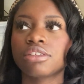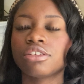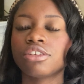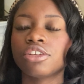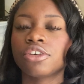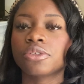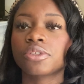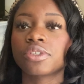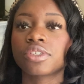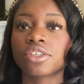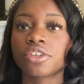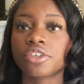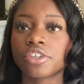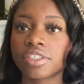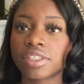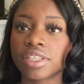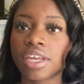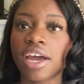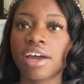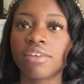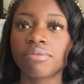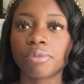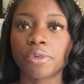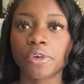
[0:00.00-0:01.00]
series that
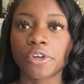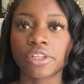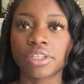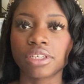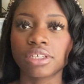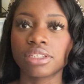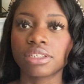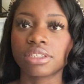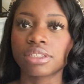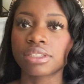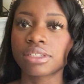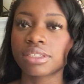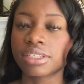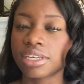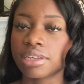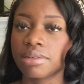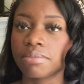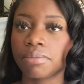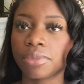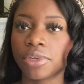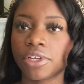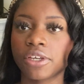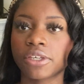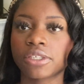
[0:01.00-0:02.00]
have more than 10
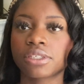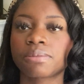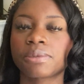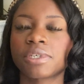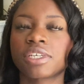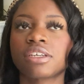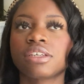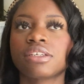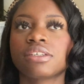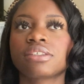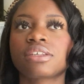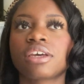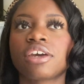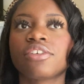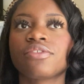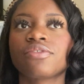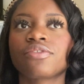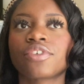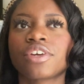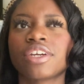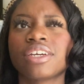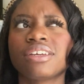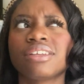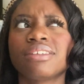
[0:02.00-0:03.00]
books, because I've
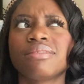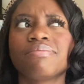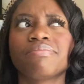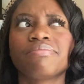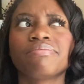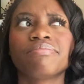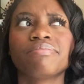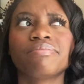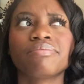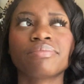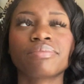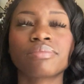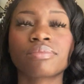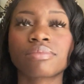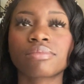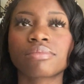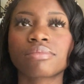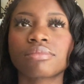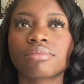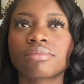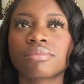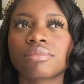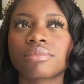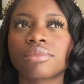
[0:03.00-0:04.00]
read
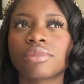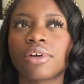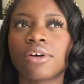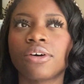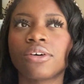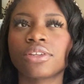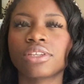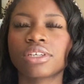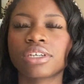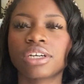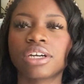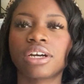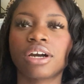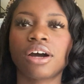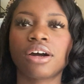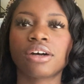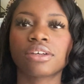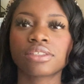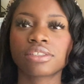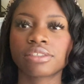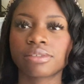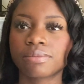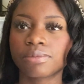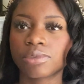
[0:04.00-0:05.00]
all the
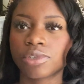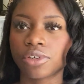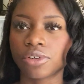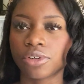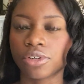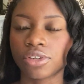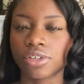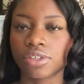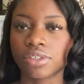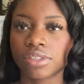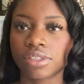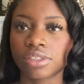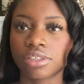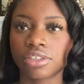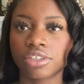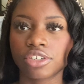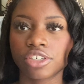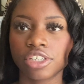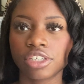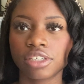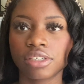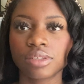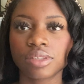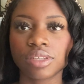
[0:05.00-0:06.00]
Gossip Girl
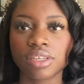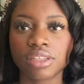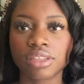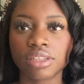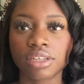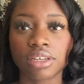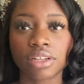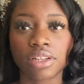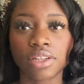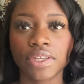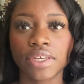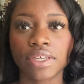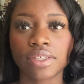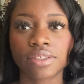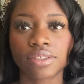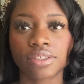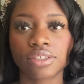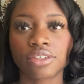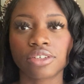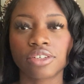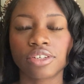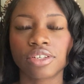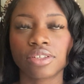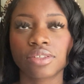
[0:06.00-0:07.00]
series and the Click
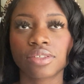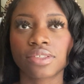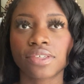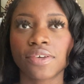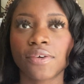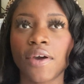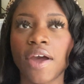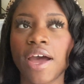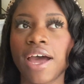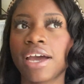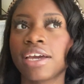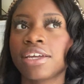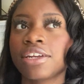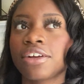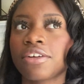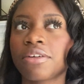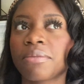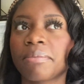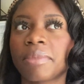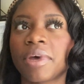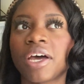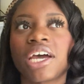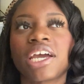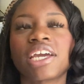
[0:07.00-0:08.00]
series, so I
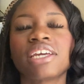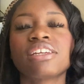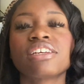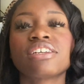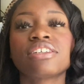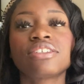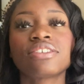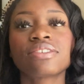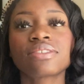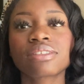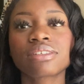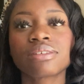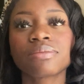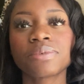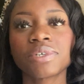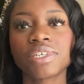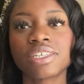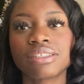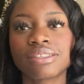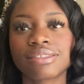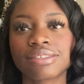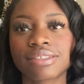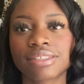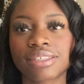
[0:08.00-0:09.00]
don't mind. It just
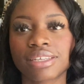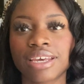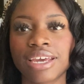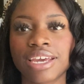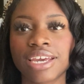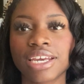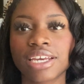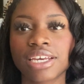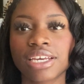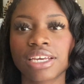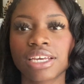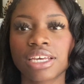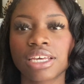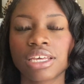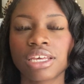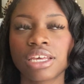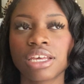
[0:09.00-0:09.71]
depends like